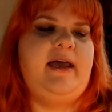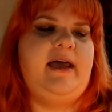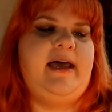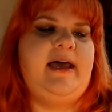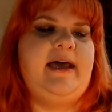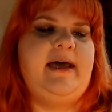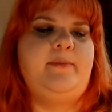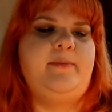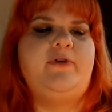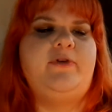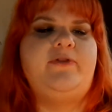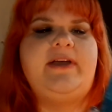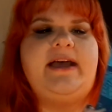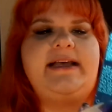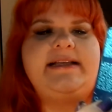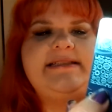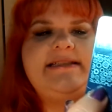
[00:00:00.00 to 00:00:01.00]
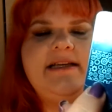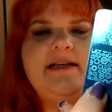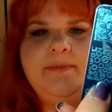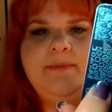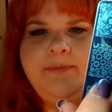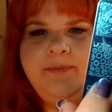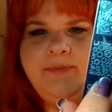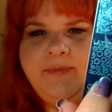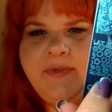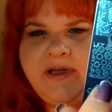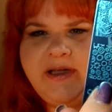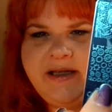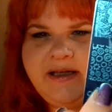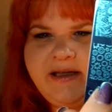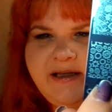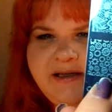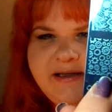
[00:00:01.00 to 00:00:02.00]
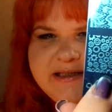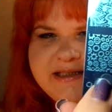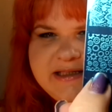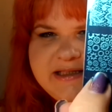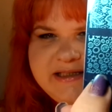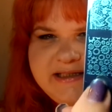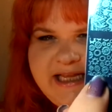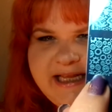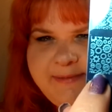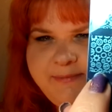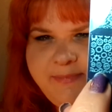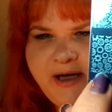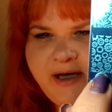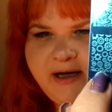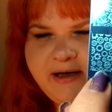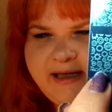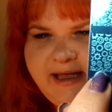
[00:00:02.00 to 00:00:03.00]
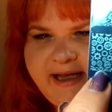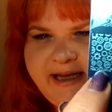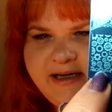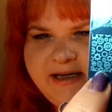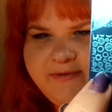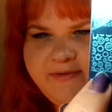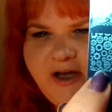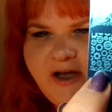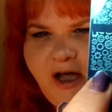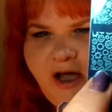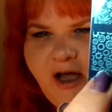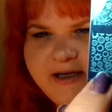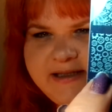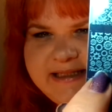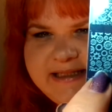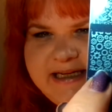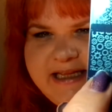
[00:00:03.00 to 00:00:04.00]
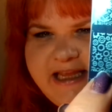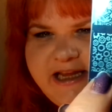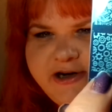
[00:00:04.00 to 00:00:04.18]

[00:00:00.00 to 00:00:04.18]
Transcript: We've got some steampunk kind of cogs and